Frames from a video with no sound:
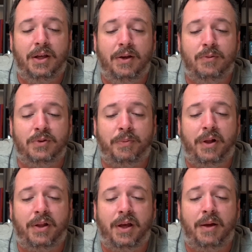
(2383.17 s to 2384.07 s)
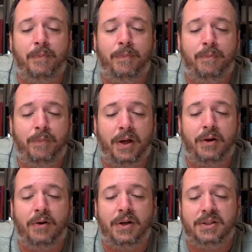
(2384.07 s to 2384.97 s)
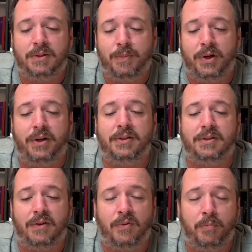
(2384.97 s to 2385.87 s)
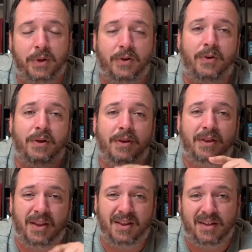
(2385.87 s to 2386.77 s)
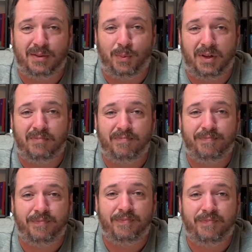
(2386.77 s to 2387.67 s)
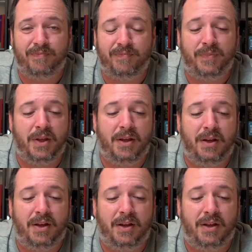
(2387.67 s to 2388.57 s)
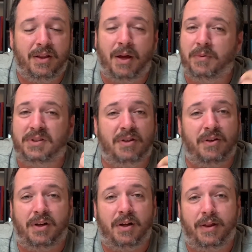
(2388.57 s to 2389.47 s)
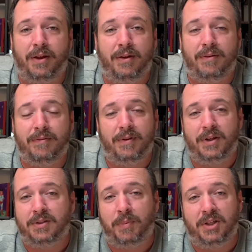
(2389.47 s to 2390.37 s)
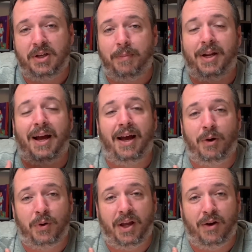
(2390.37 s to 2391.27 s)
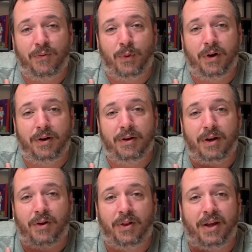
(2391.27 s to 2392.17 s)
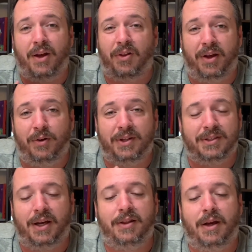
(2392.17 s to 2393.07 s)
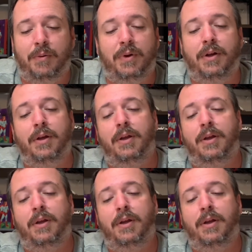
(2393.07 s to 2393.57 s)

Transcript: was probably a better experience of a build than this one. That one's still an ugly Speed Champion. I don't care for it. I don't like how LEGO designed that one.